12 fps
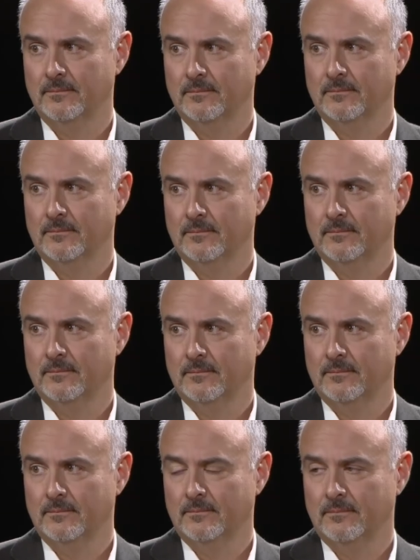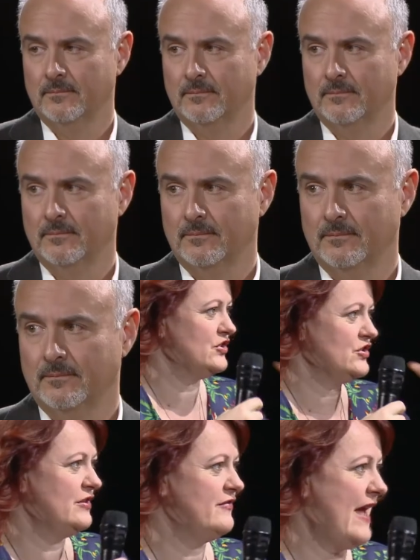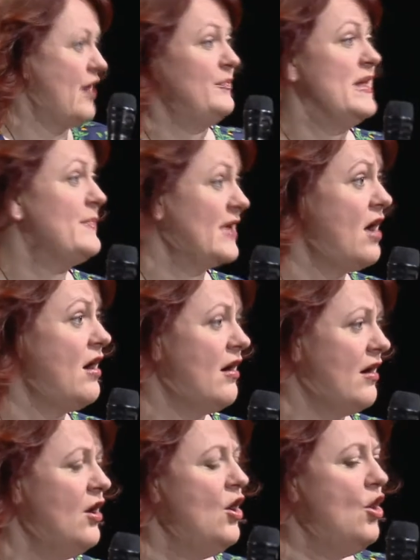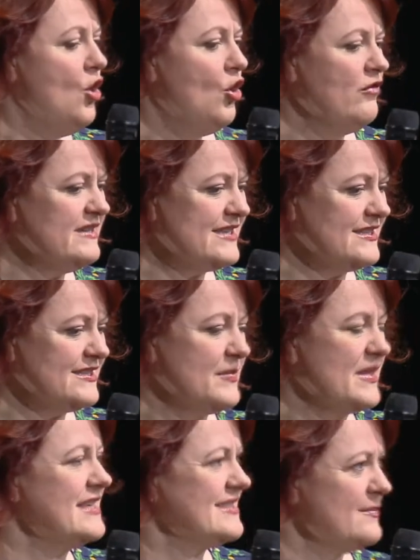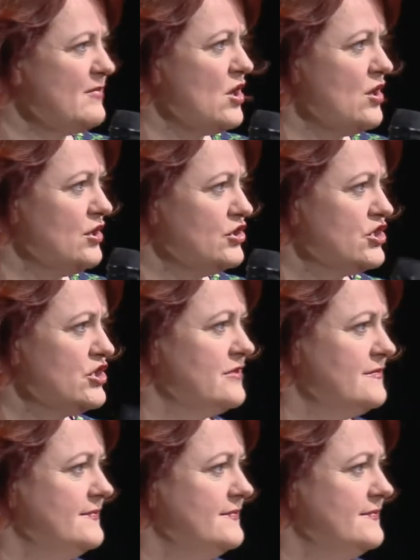Japanese culture, just of how people are, or is that something that's emerged?